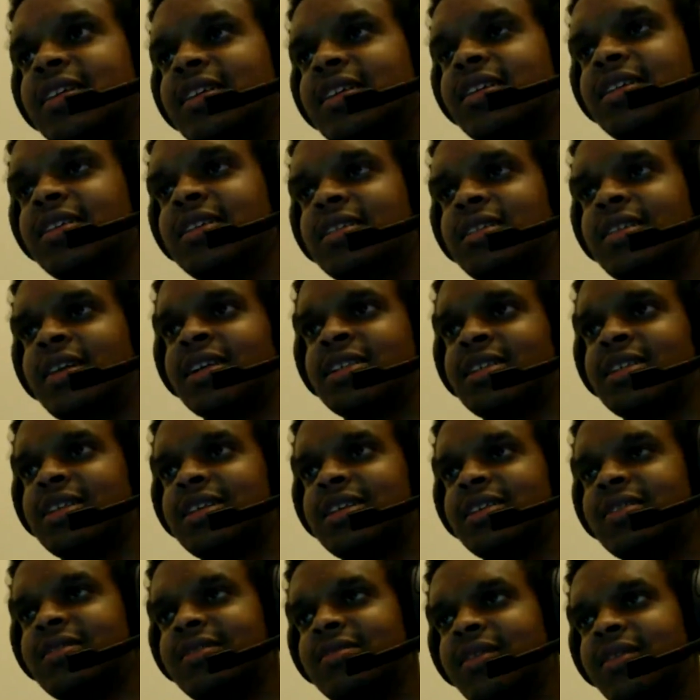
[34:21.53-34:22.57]
doesn't
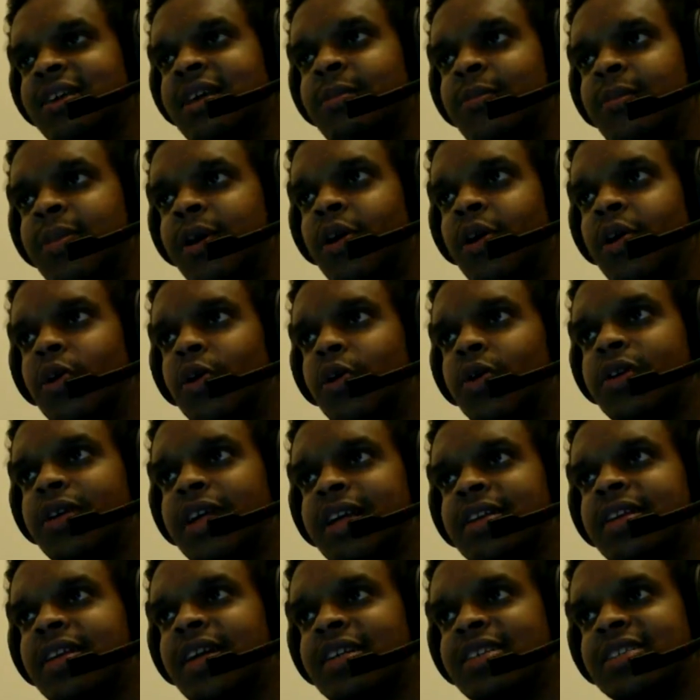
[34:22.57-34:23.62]
implode and
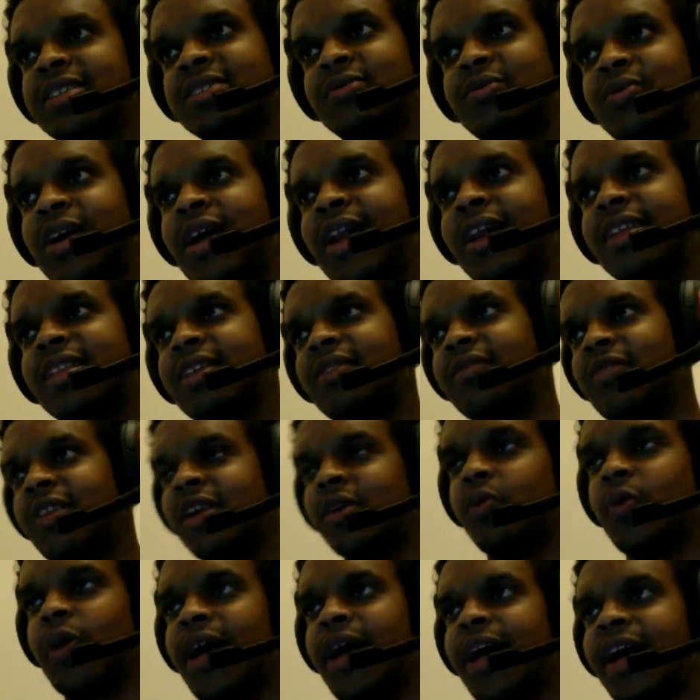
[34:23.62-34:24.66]
does relatively
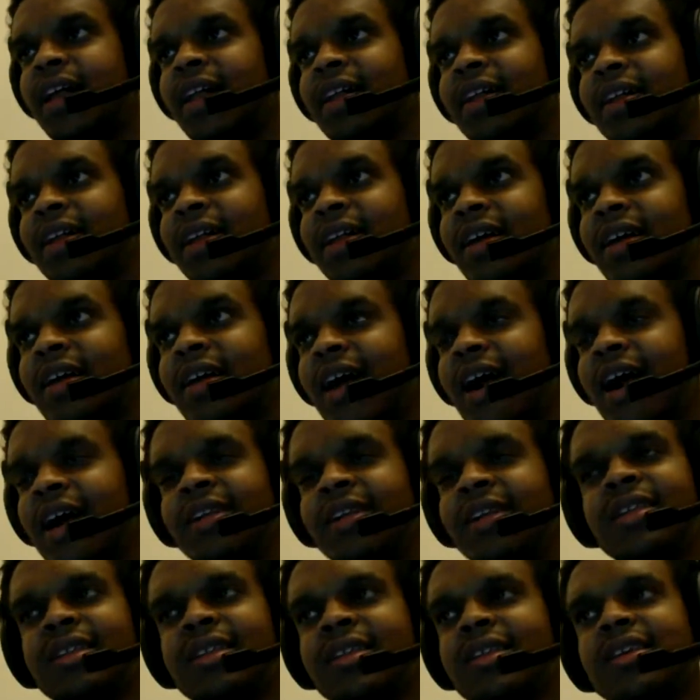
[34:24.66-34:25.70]
well, I think
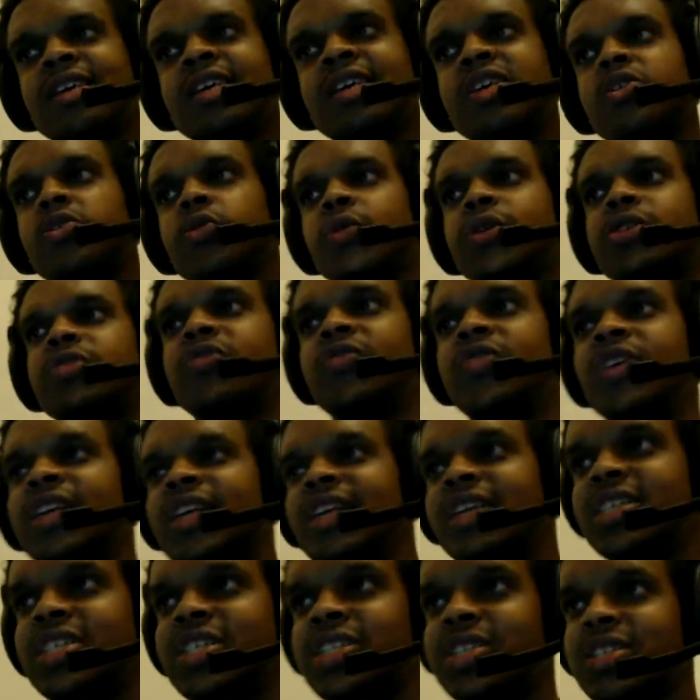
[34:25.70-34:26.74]
the EU is
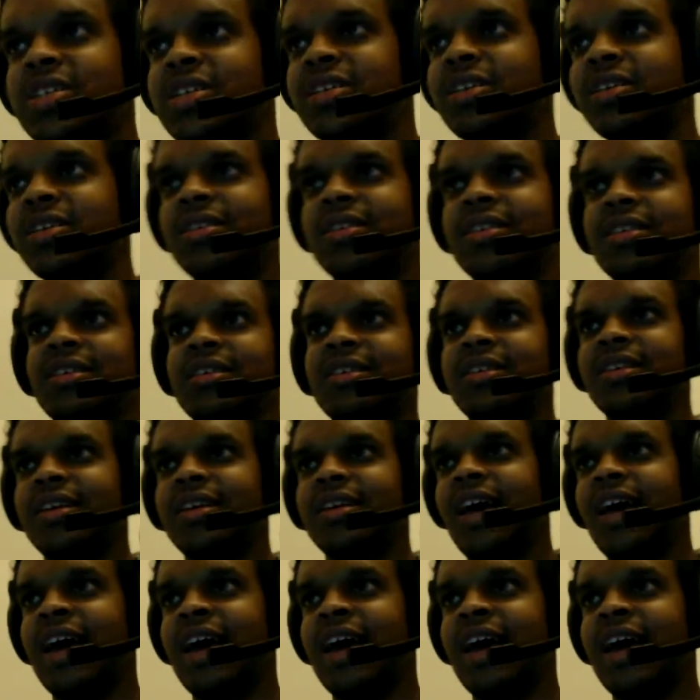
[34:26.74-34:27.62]
finished. And